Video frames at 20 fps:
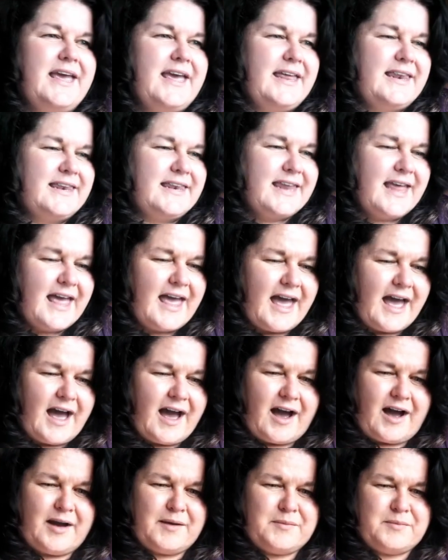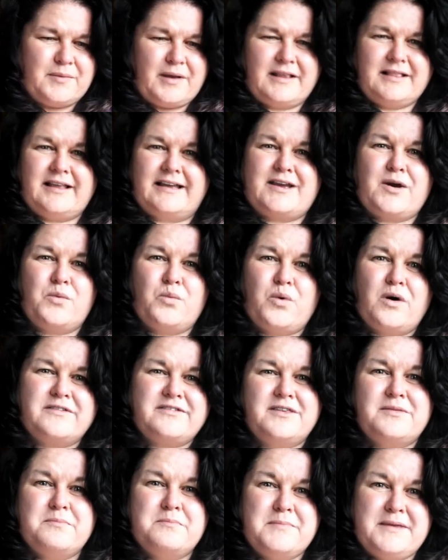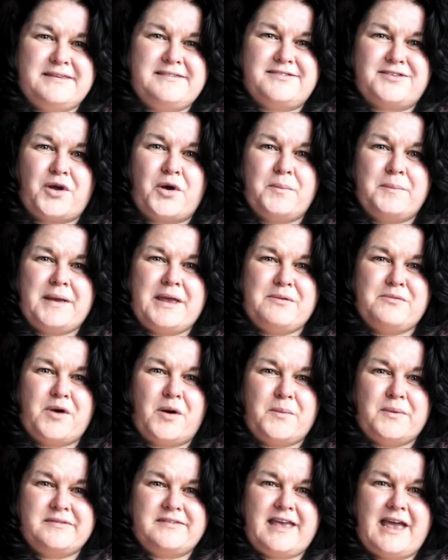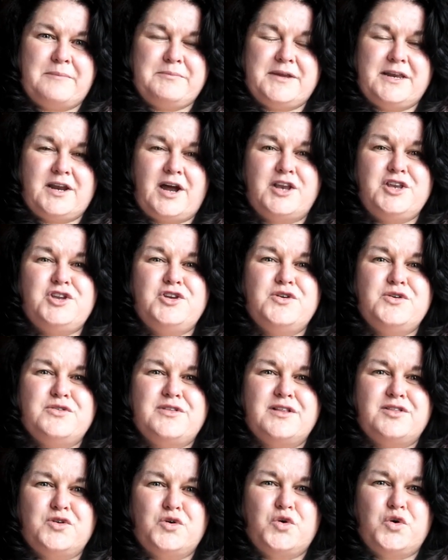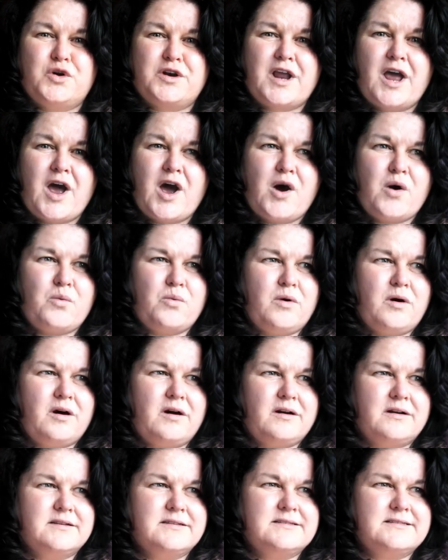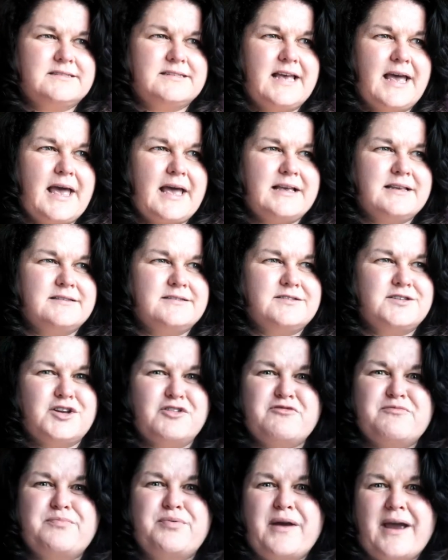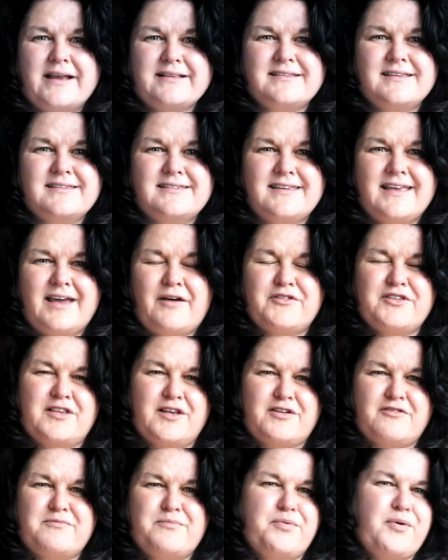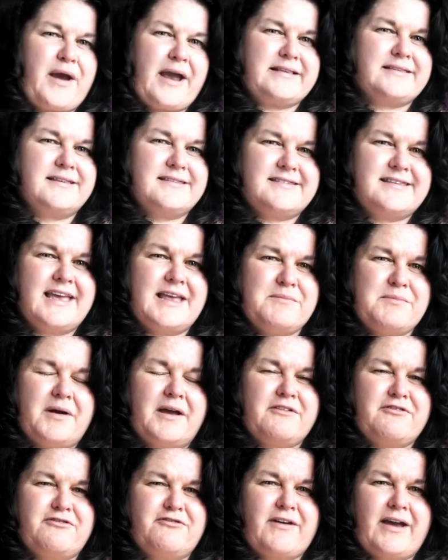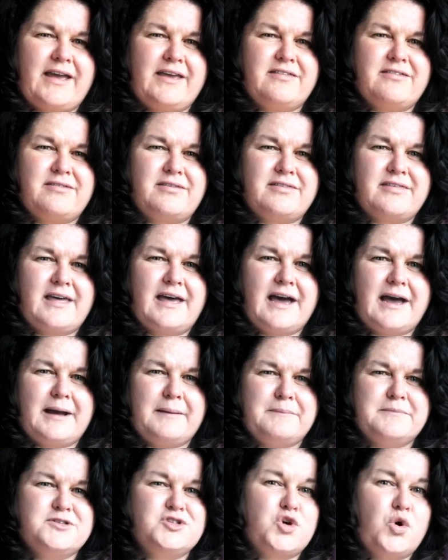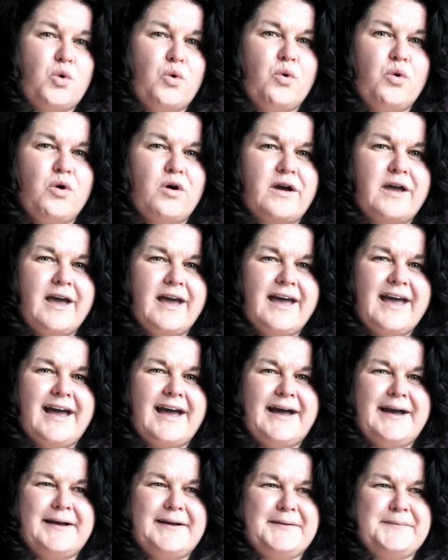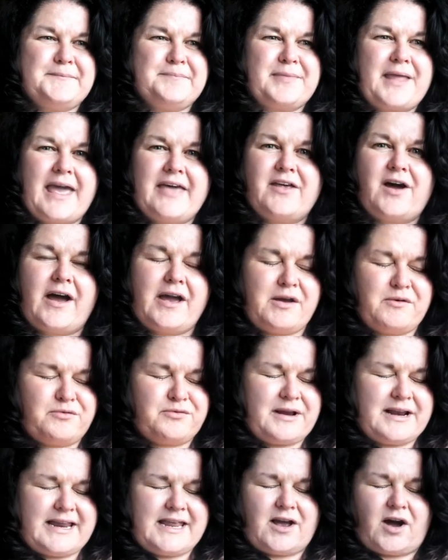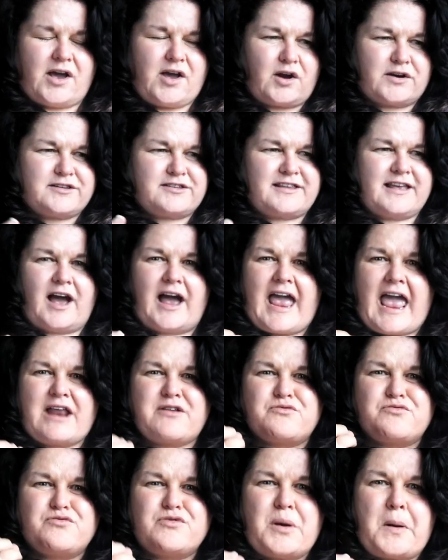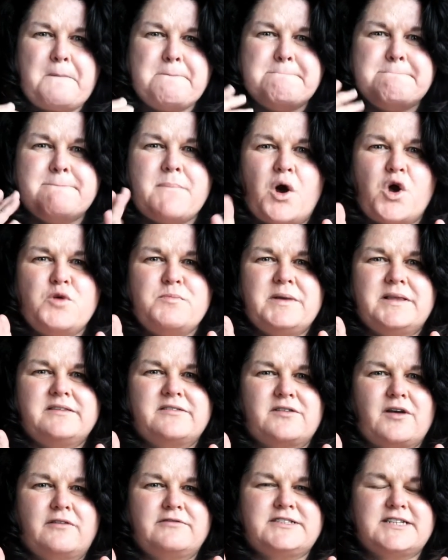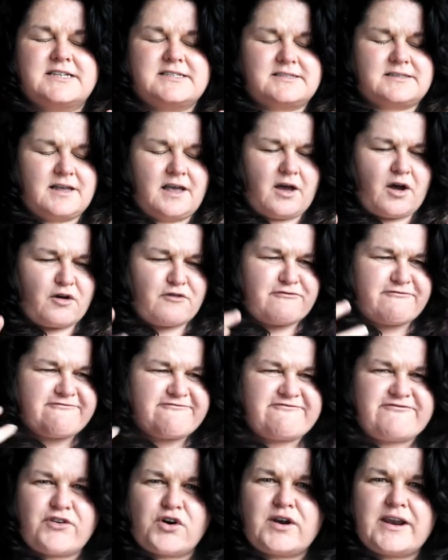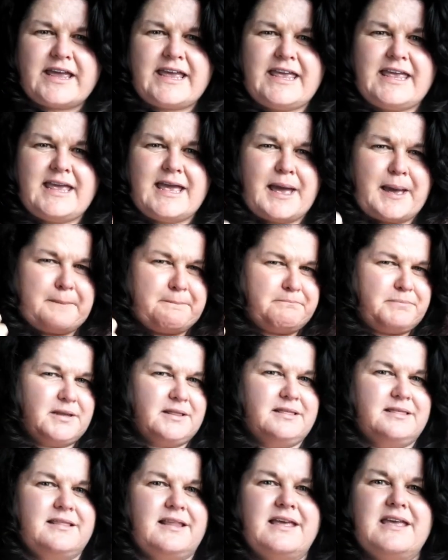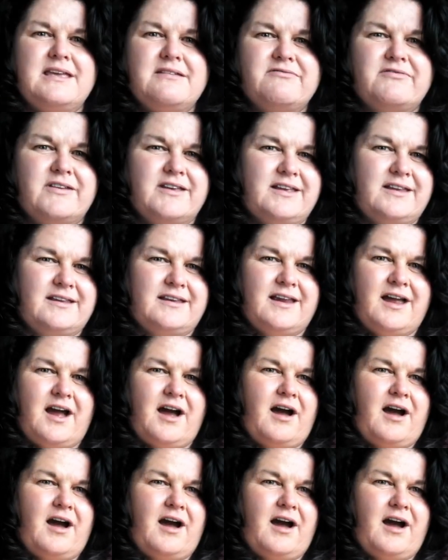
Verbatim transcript: And I'm like, it wasn't missed on me what was happening. I knew the Lord was sort of practicing. I was a lot of practicing my faith um, talk, um, and I really, I honestly, I had real moments of just fully believing